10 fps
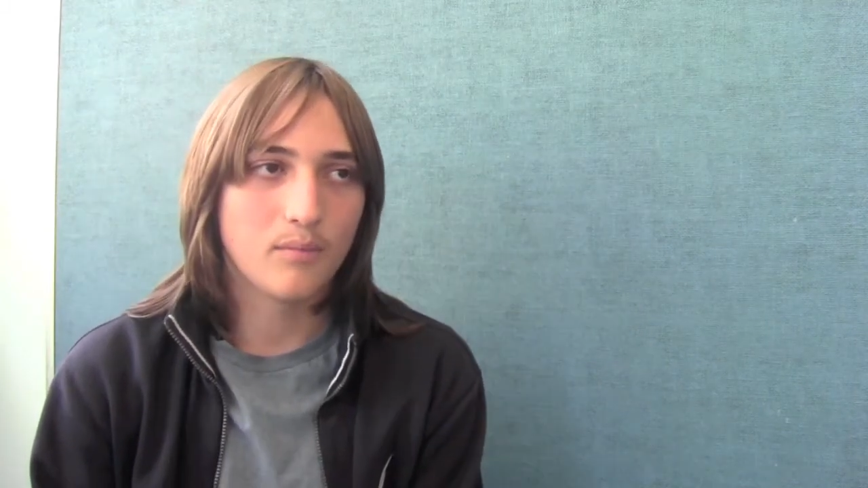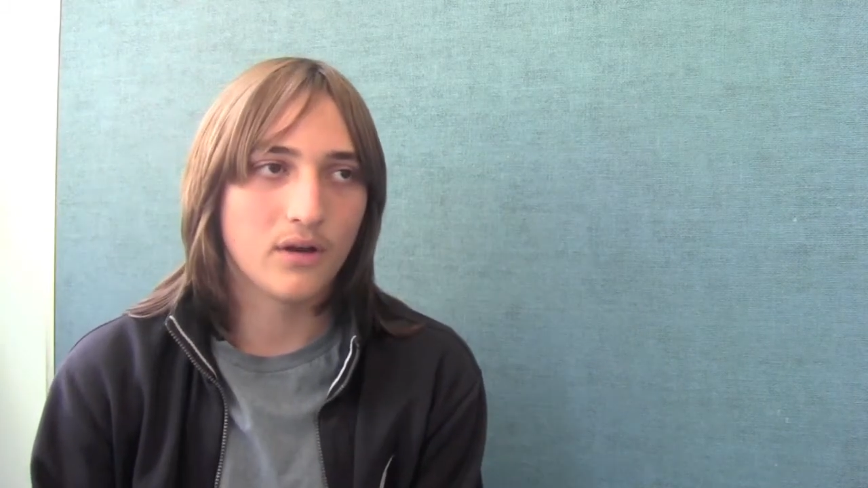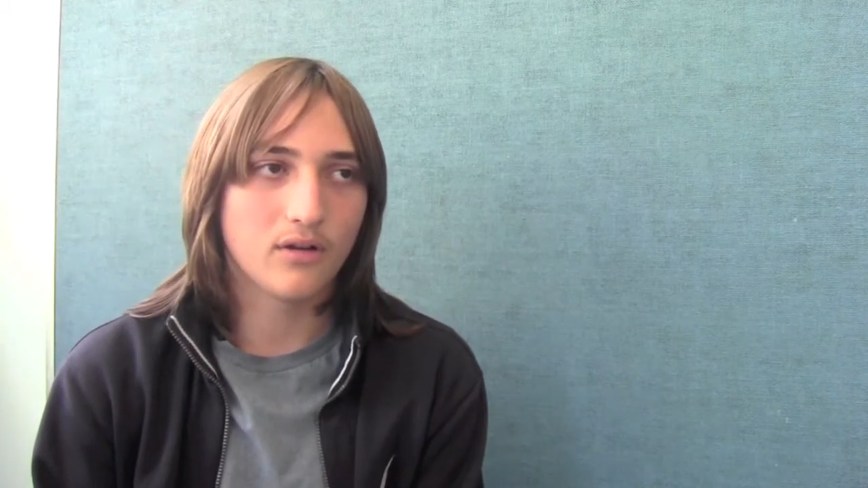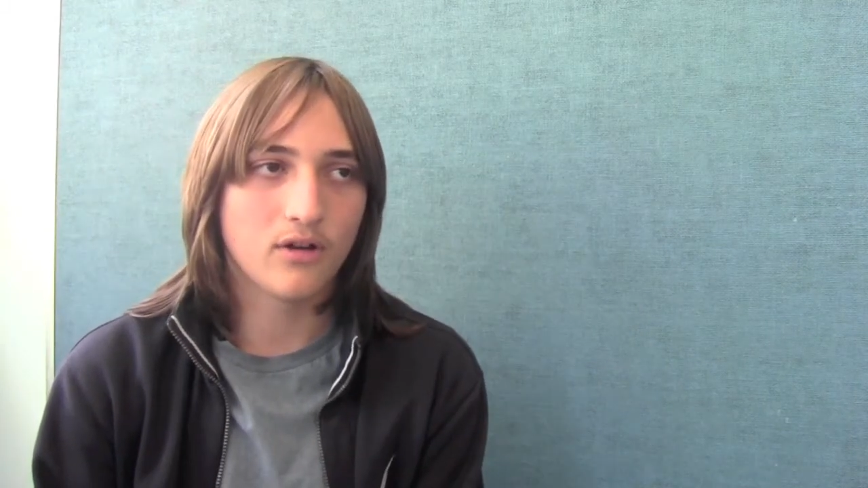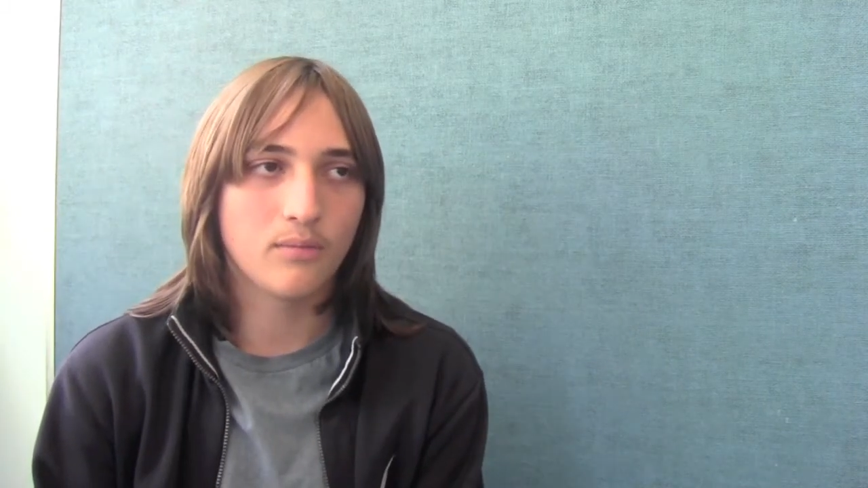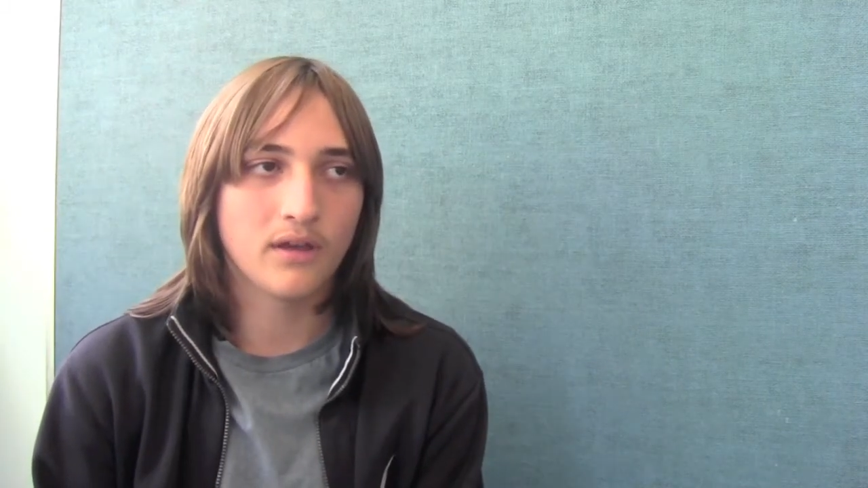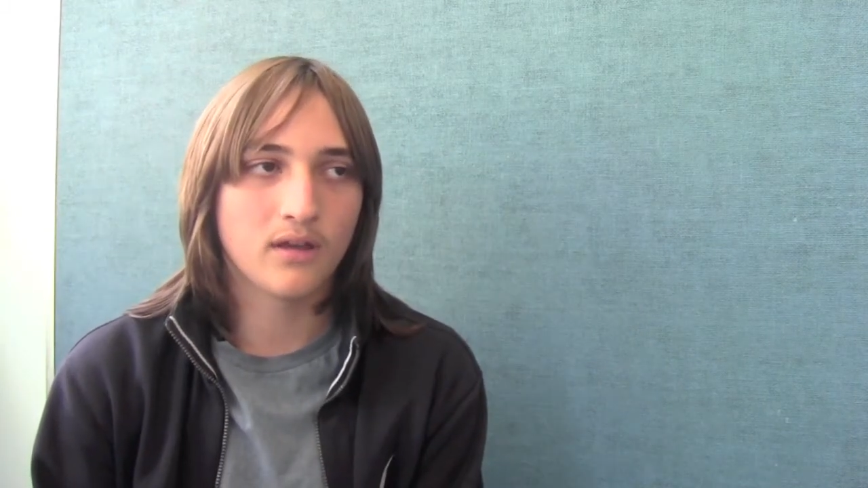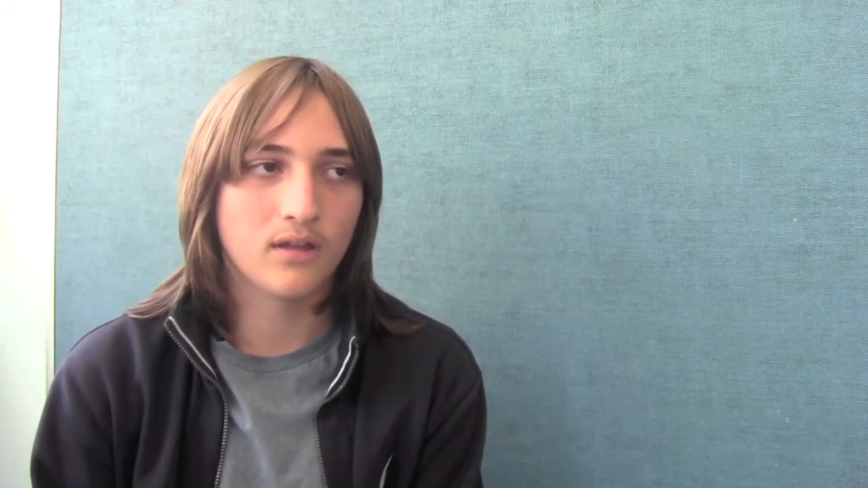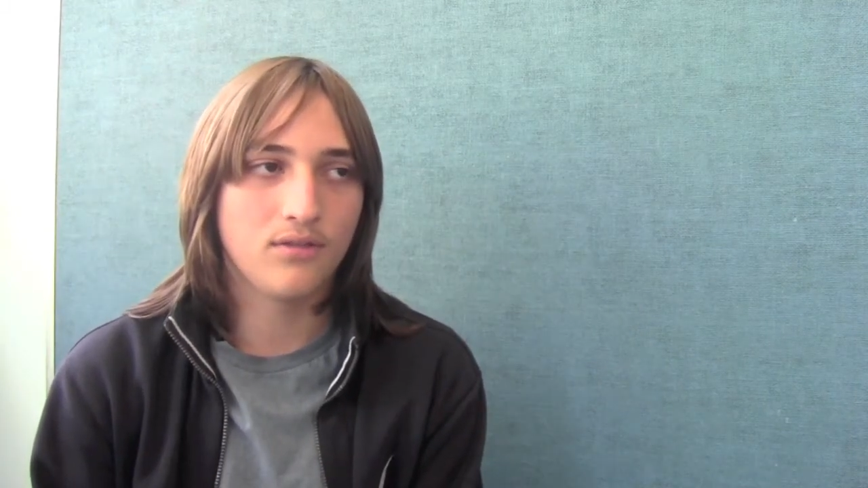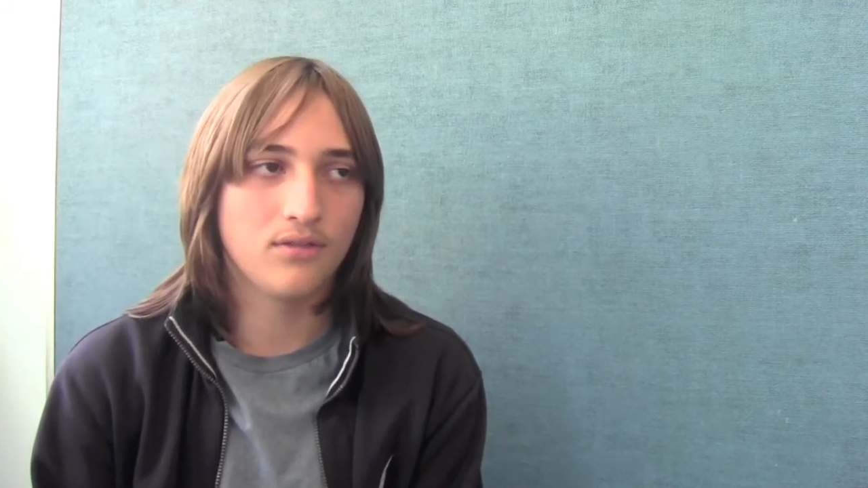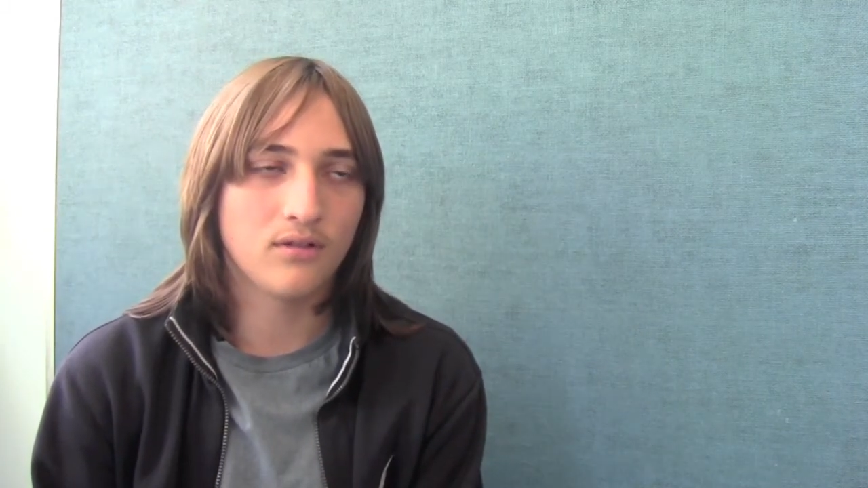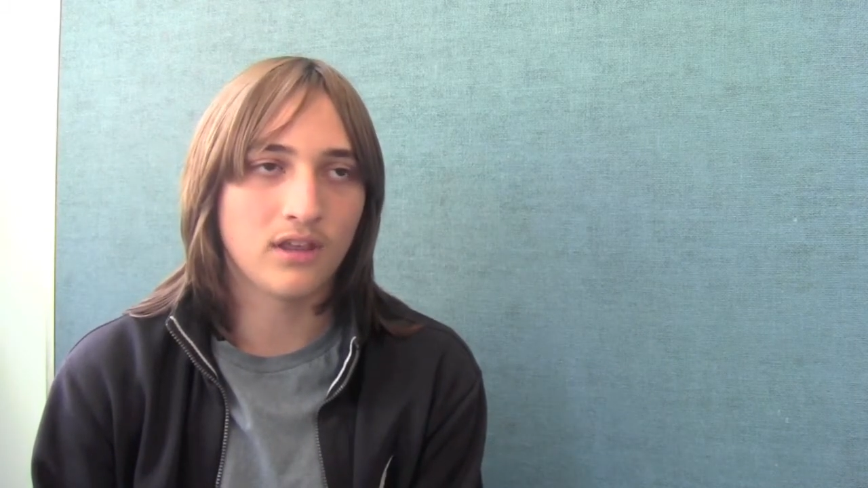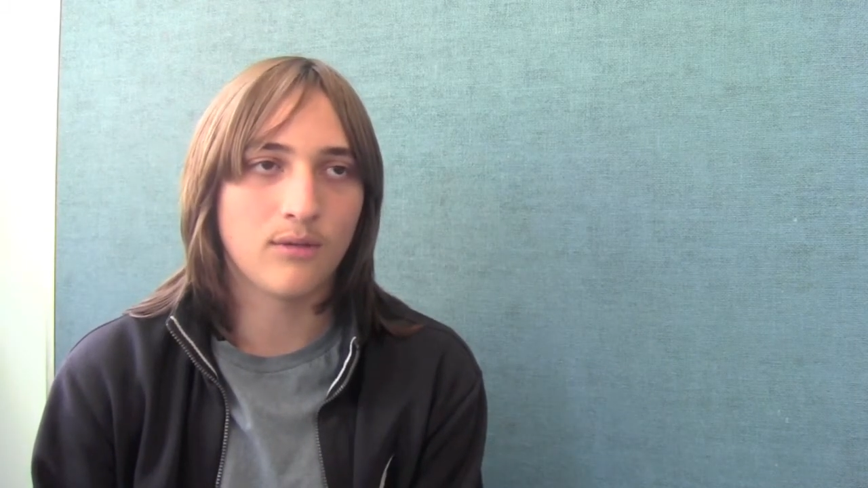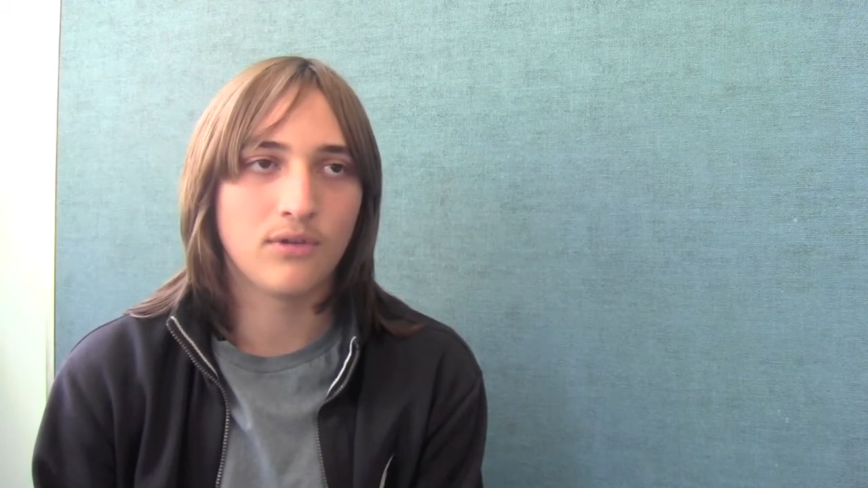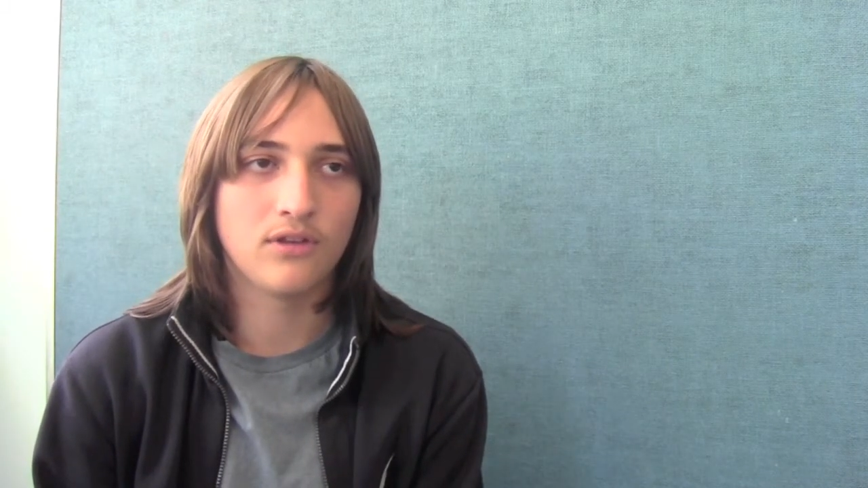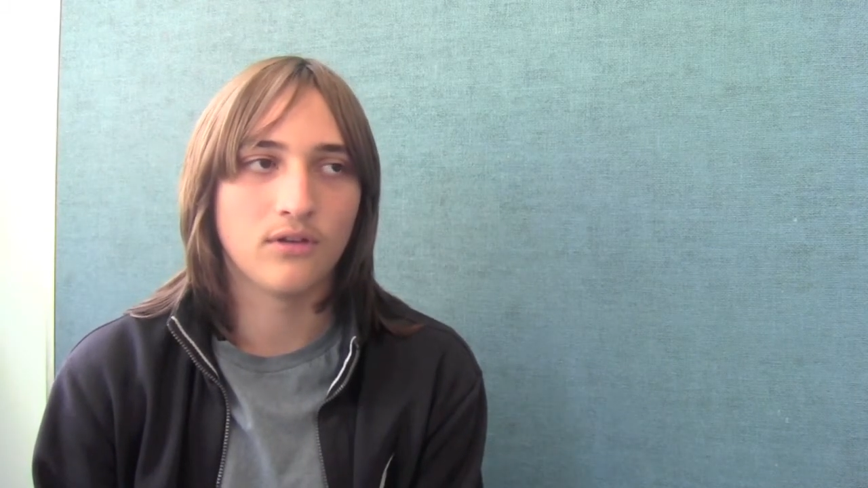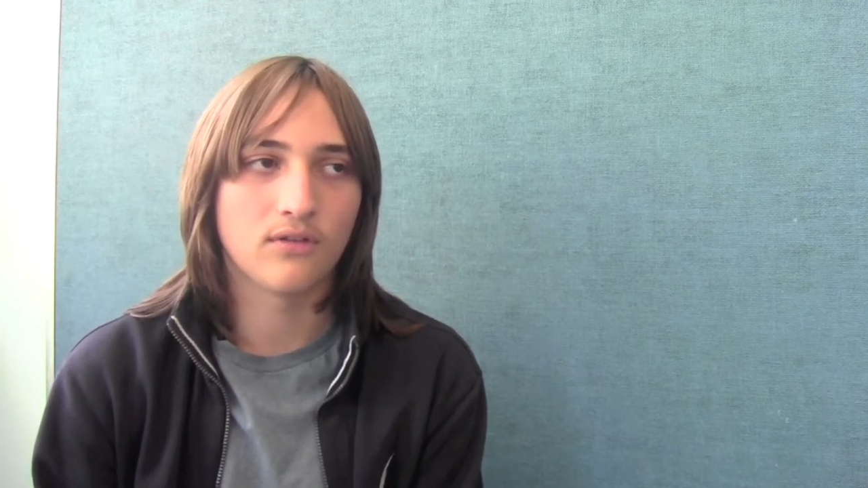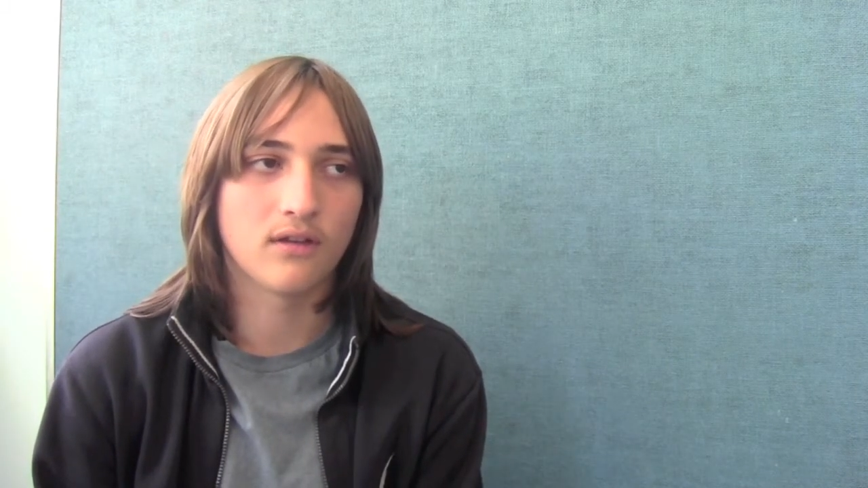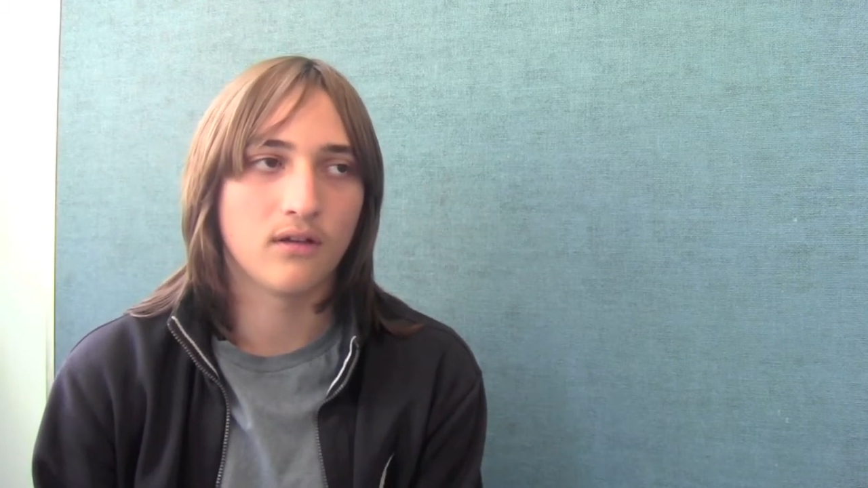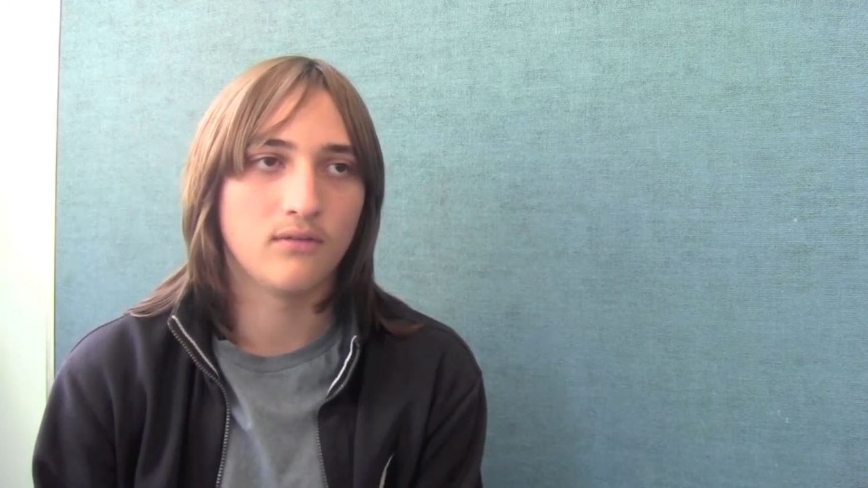About coping, don't keep it to
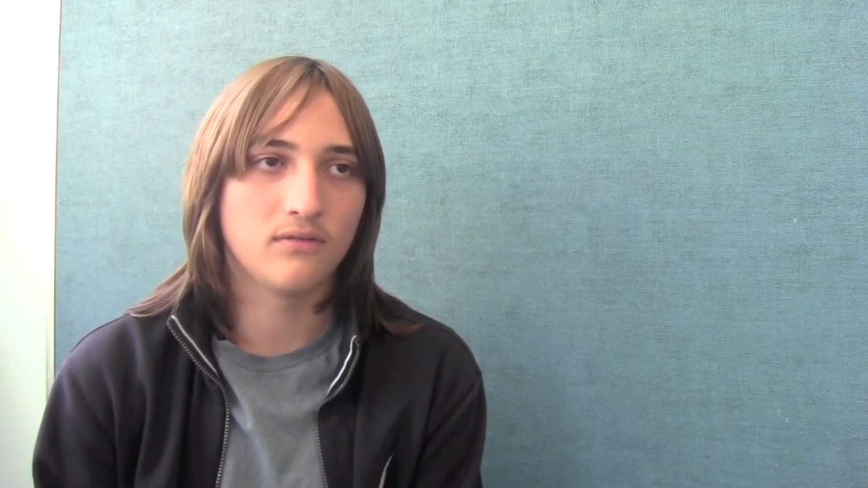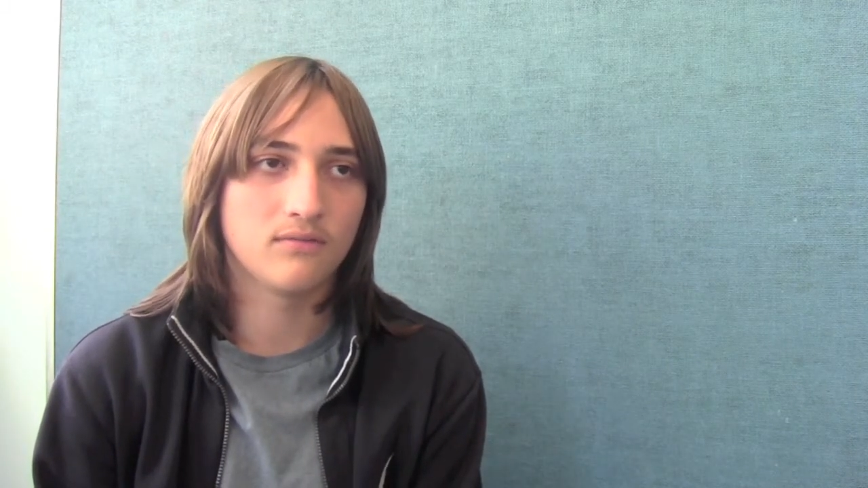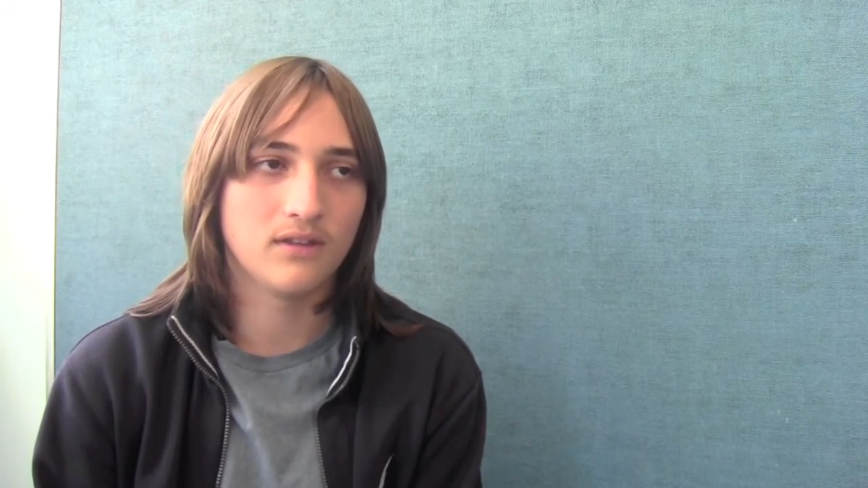yourself.